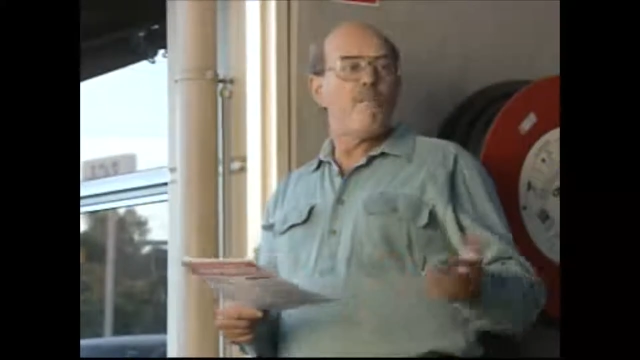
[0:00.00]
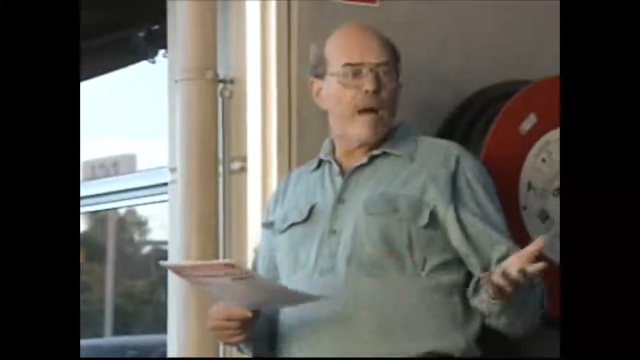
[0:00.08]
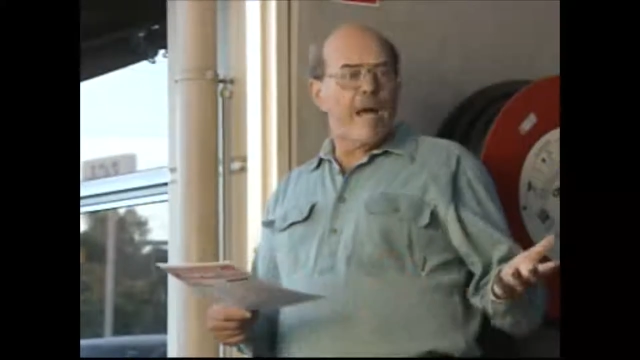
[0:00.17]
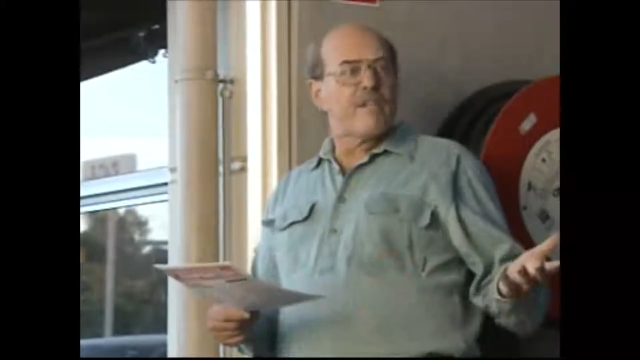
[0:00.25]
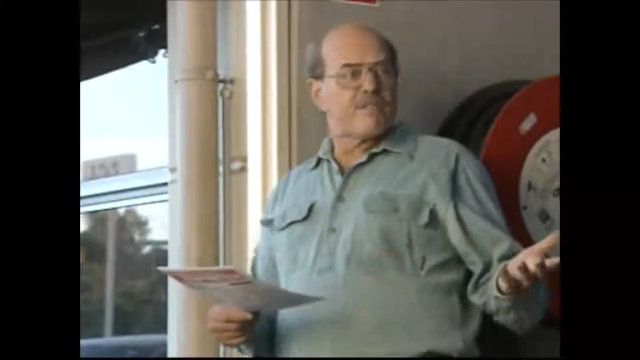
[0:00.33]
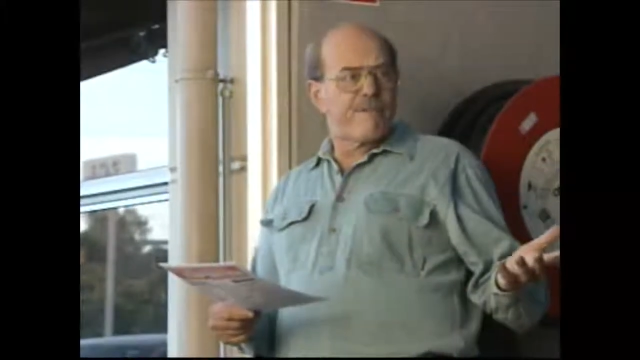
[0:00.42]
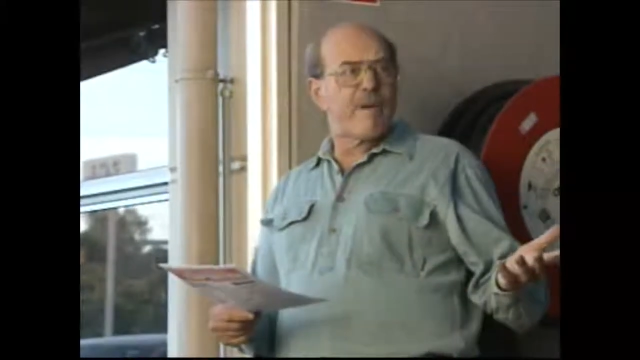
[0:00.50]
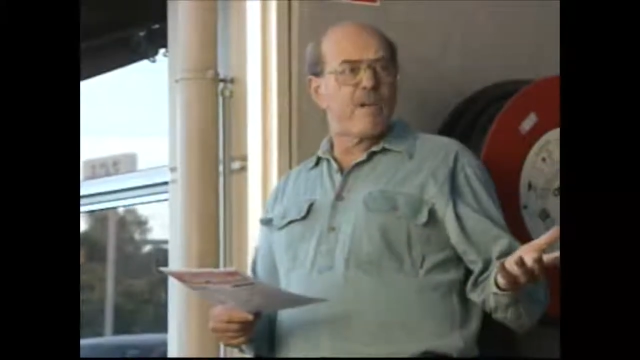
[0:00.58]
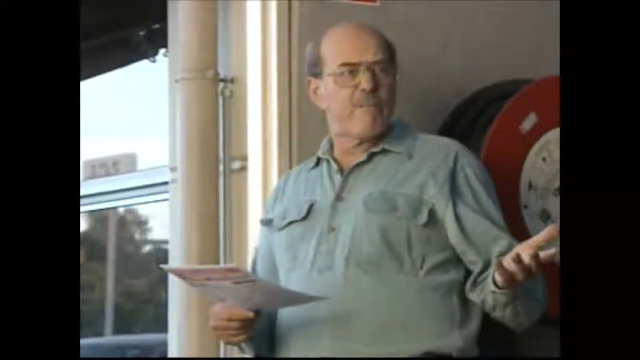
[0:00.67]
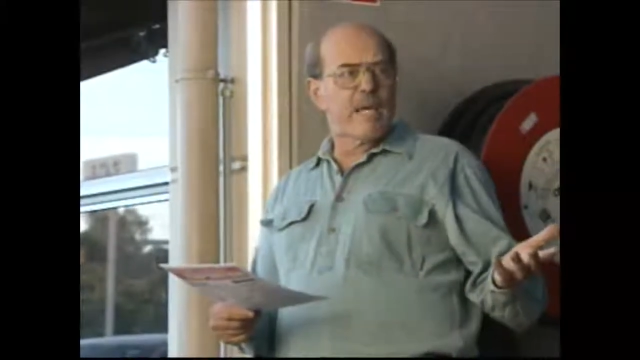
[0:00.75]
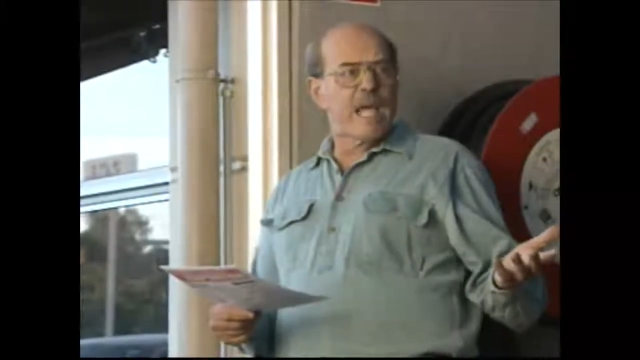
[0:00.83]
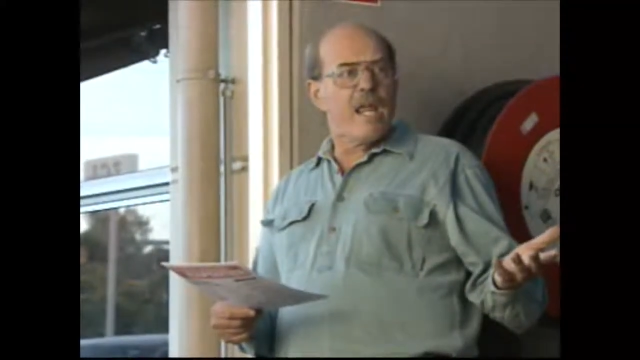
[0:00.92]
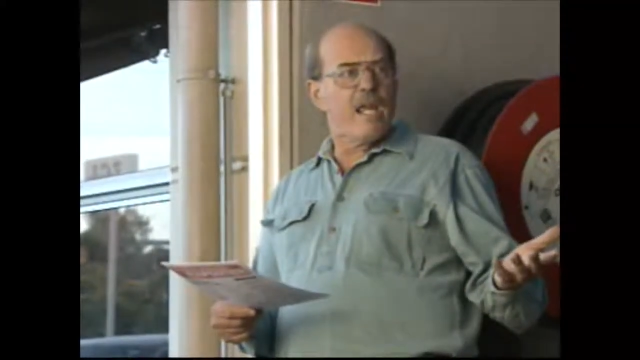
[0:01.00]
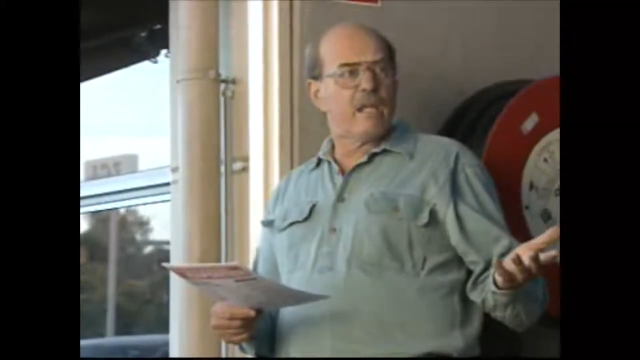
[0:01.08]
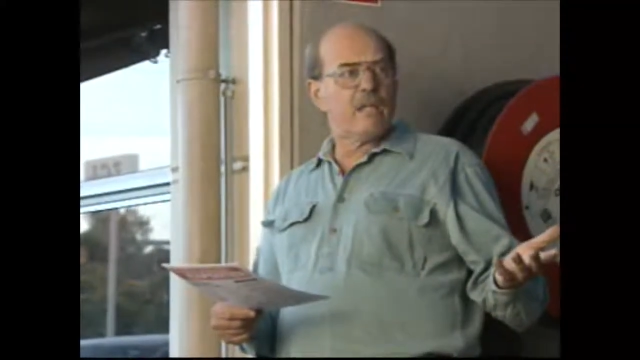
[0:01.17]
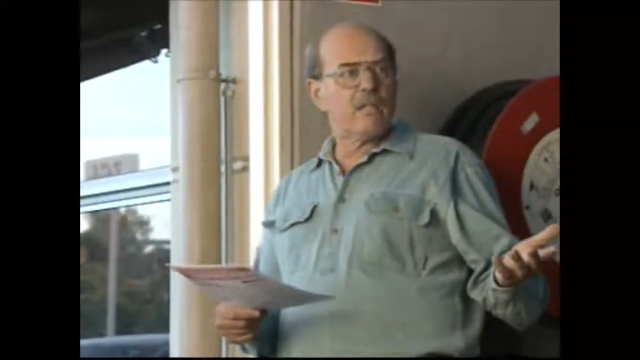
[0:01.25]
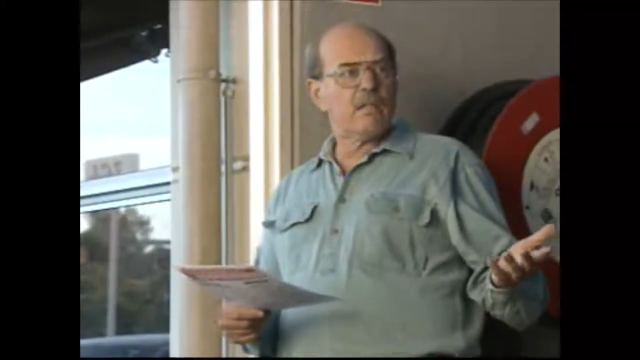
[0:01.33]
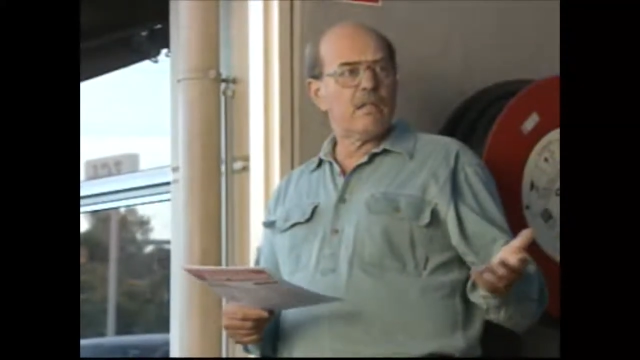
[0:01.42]
mates voted me in.
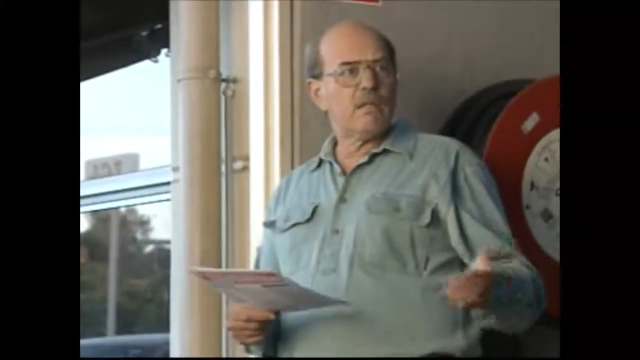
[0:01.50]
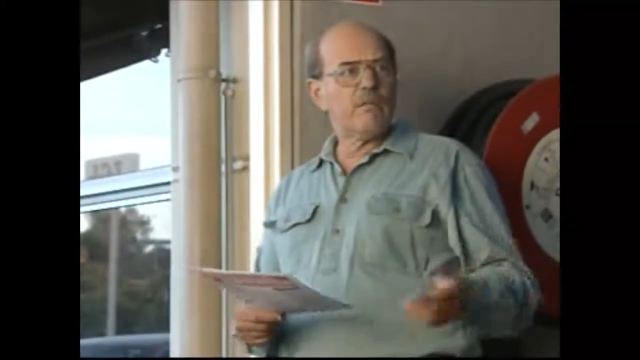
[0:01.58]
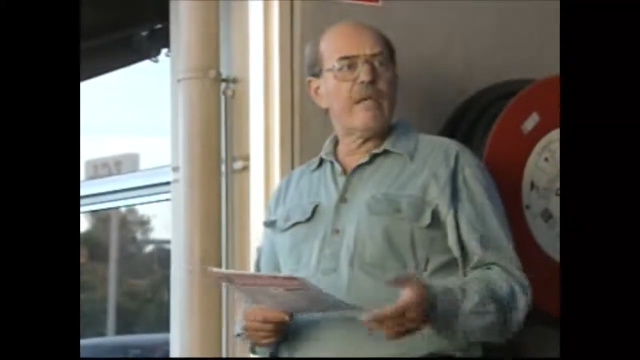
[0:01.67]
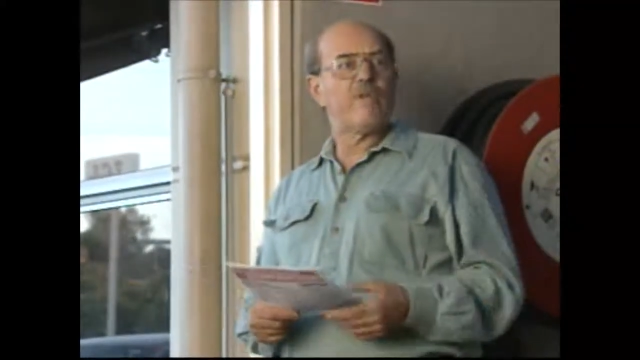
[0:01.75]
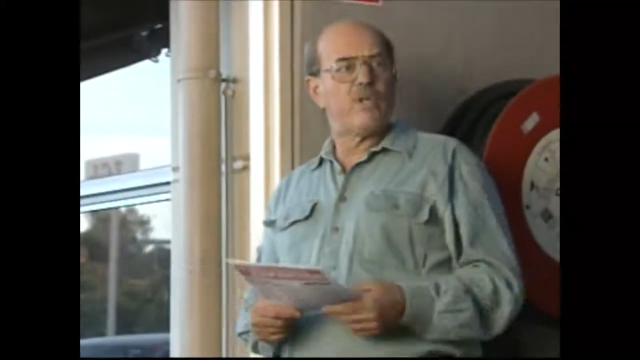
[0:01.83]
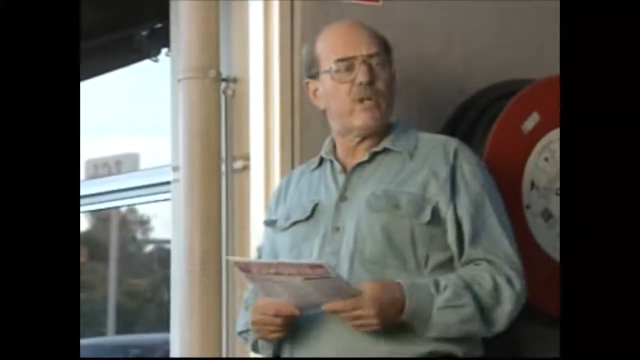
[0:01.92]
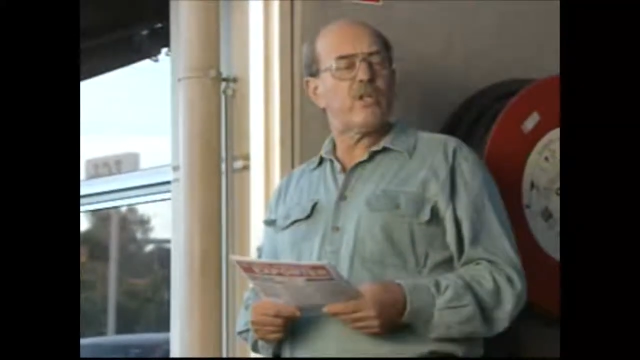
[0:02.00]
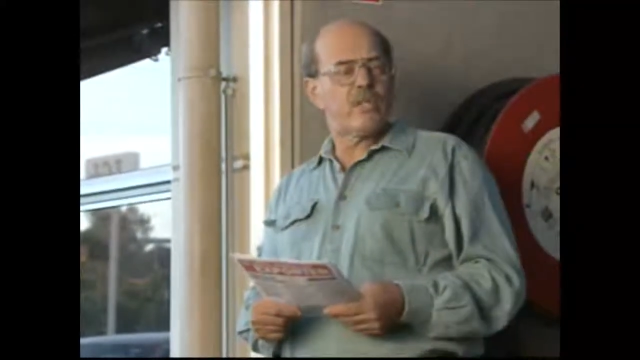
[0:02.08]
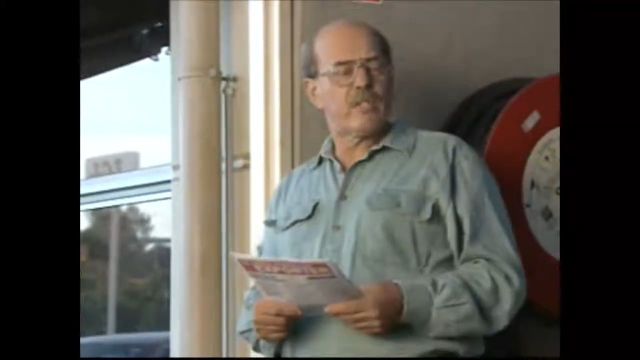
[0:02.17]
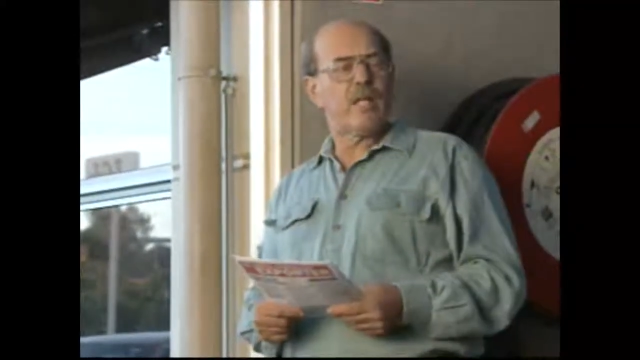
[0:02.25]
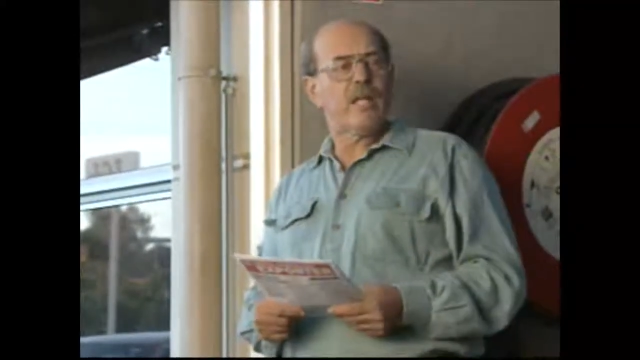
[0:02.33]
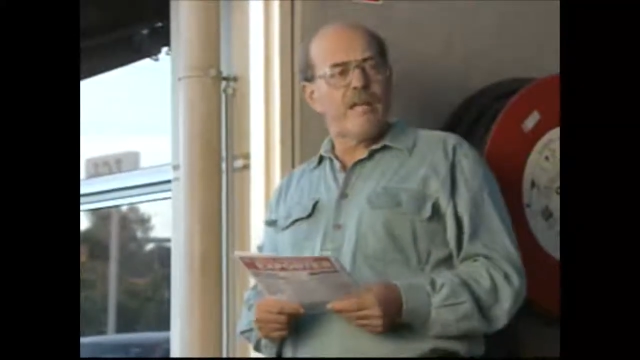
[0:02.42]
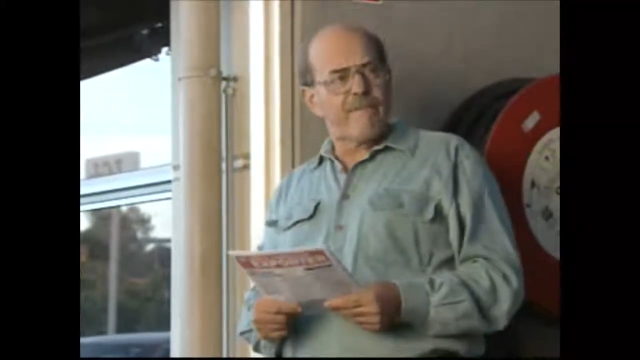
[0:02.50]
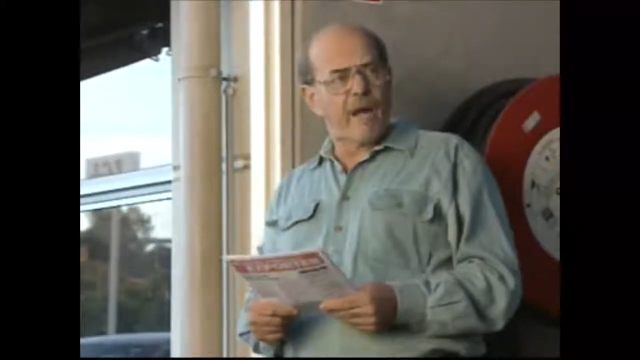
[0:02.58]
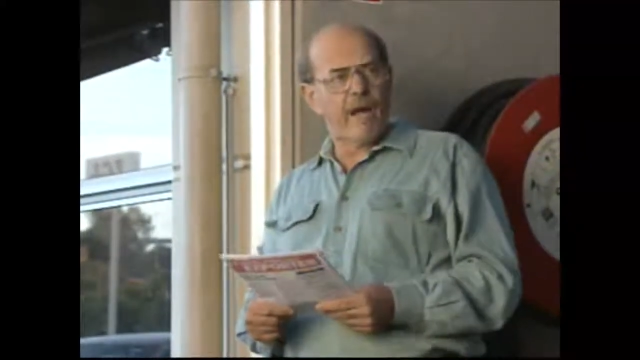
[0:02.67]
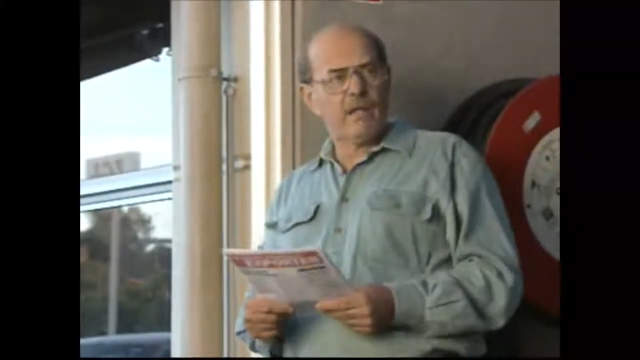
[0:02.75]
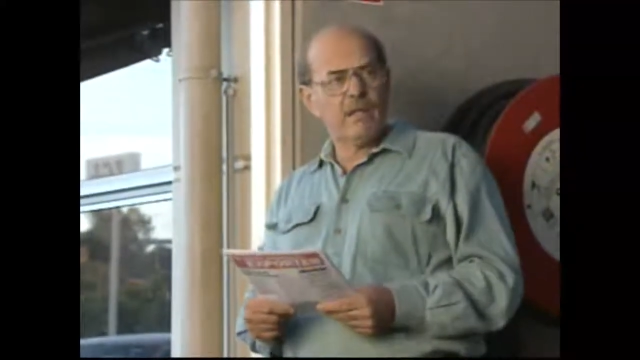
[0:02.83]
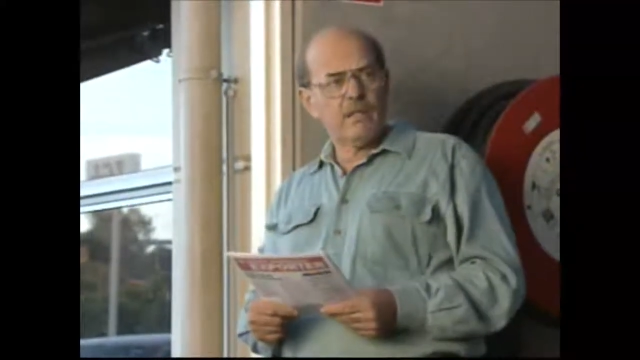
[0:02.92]
We've got to
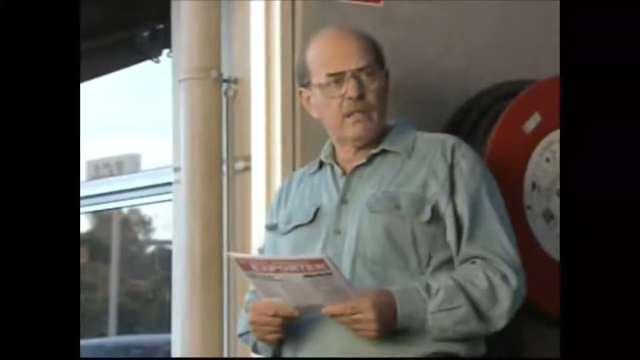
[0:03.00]
deliver.